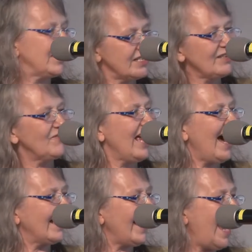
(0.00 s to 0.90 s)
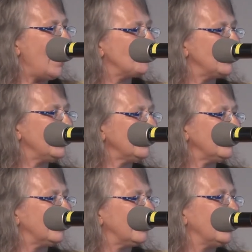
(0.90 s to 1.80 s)
because of that happening.
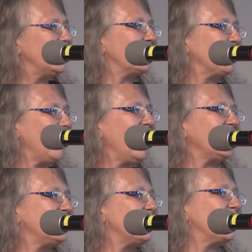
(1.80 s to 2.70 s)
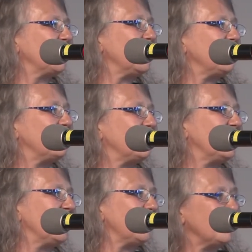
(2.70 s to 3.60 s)
They're crying in mourning
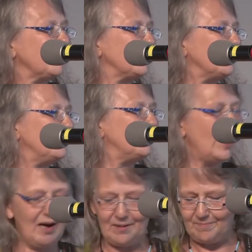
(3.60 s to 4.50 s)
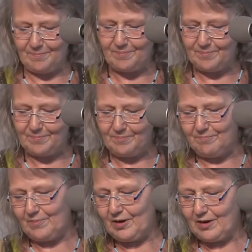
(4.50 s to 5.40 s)
for their um,
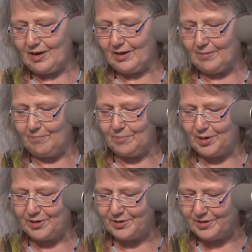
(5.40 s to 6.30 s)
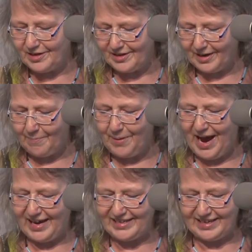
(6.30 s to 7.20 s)
uh, murdered uh,
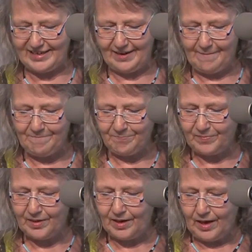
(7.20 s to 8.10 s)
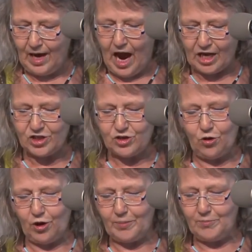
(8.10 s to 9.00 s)
companion. A
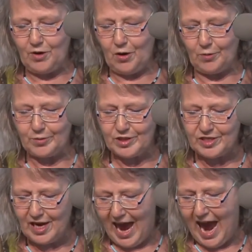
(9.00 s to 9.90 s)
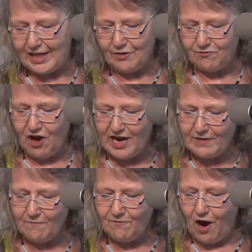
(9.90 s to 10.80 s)
storm rose, and the
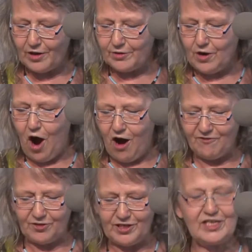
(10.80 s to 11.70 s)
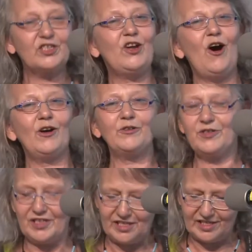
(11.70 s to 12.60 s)
frightened father offered his
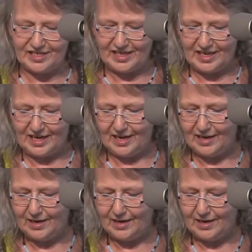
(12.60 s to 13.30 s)
daughter to the sea.